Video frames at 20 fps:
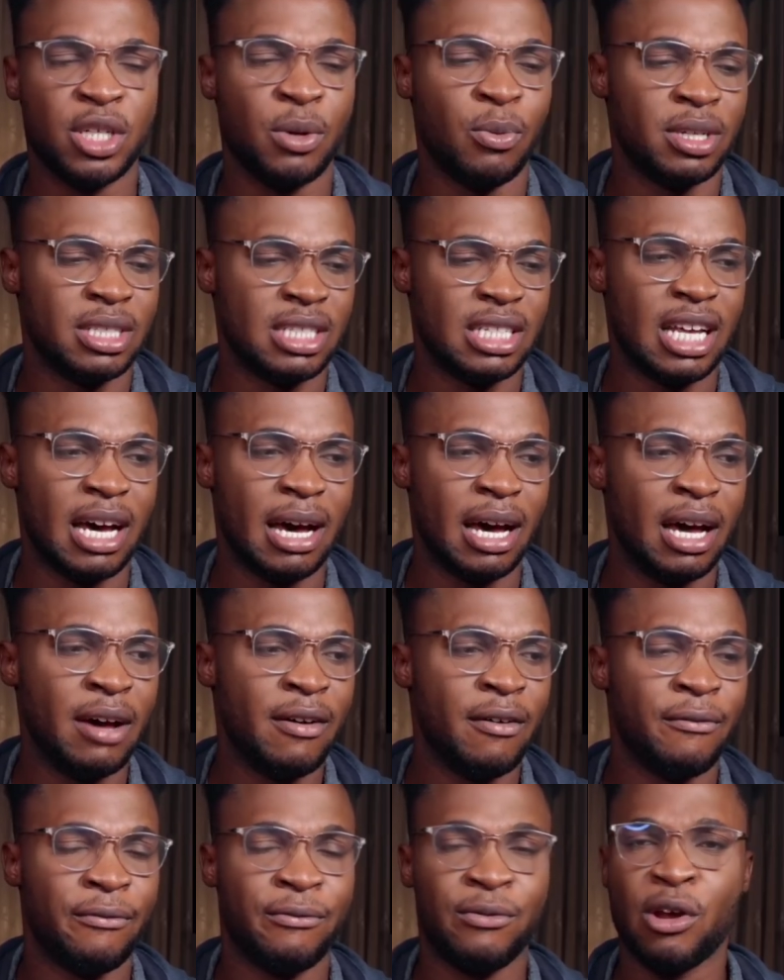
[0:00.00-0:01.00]
She was in
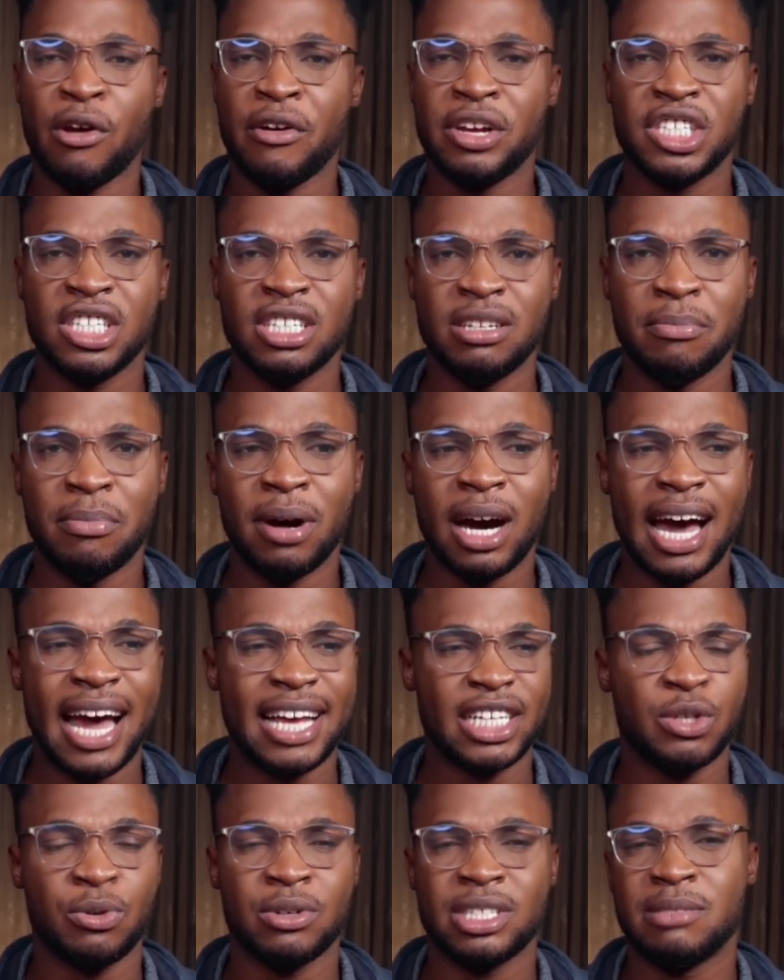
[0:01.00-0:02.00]
a flourishing bar
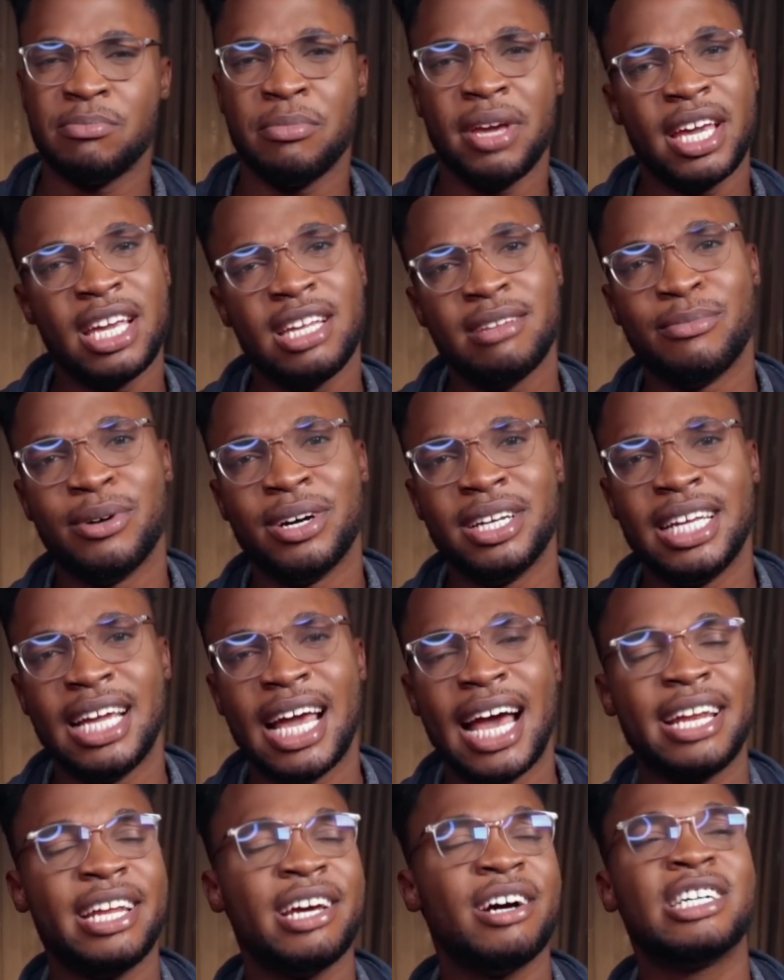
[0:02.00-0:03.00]
and she was making
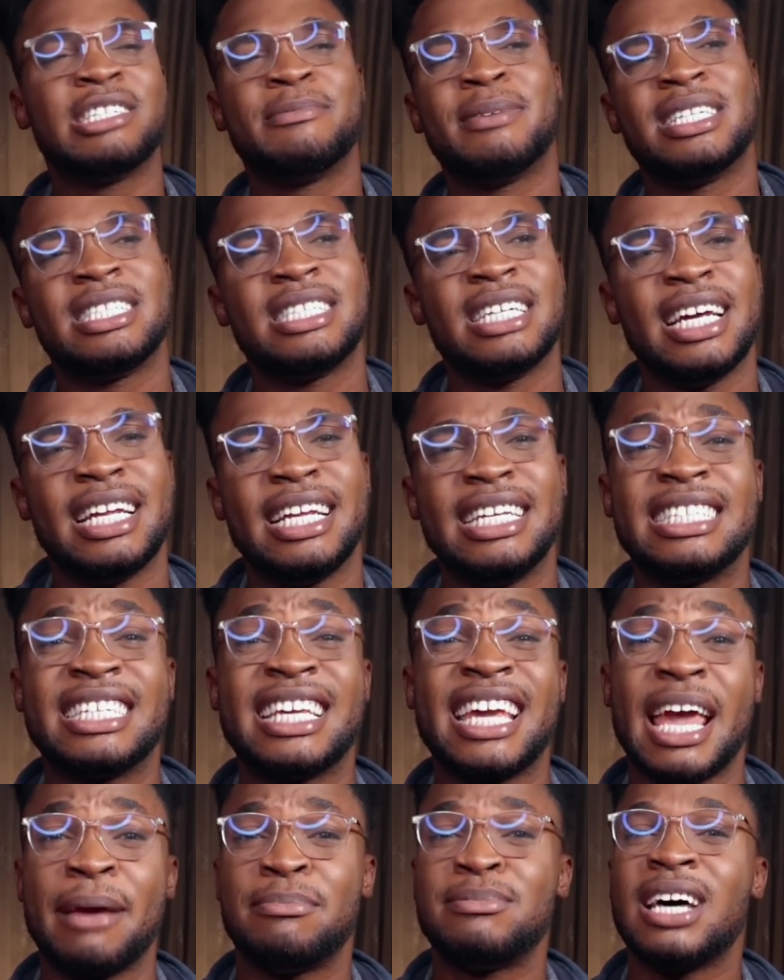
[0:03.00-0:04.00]
money, and the husband said
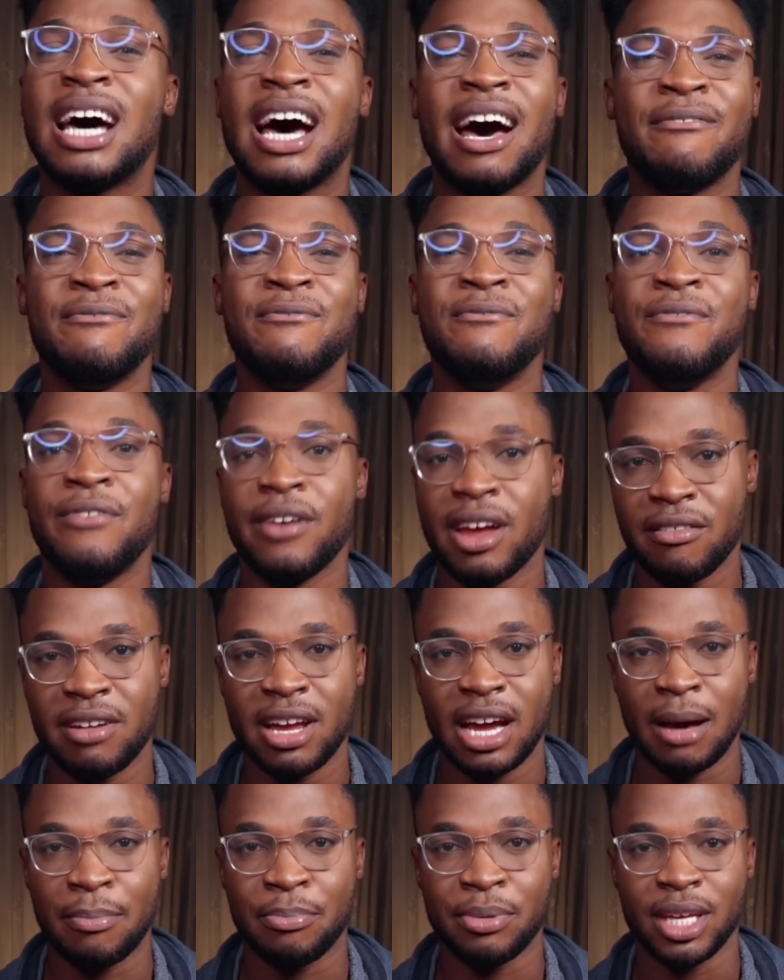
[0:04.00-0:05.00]
it kept her
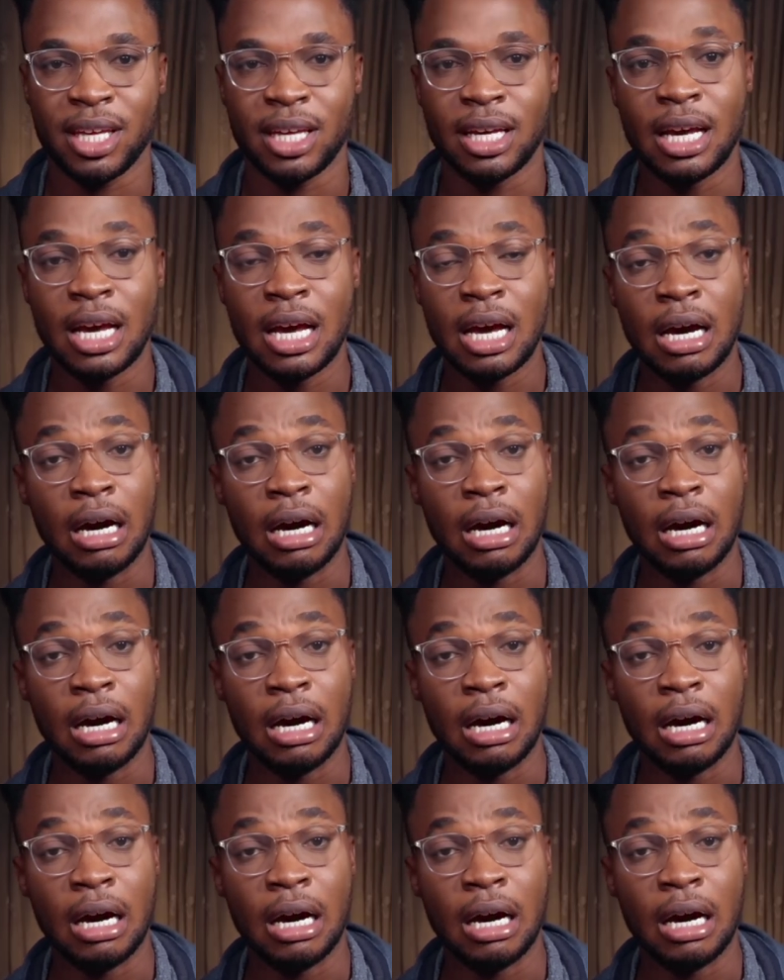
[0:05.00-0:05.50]
very happy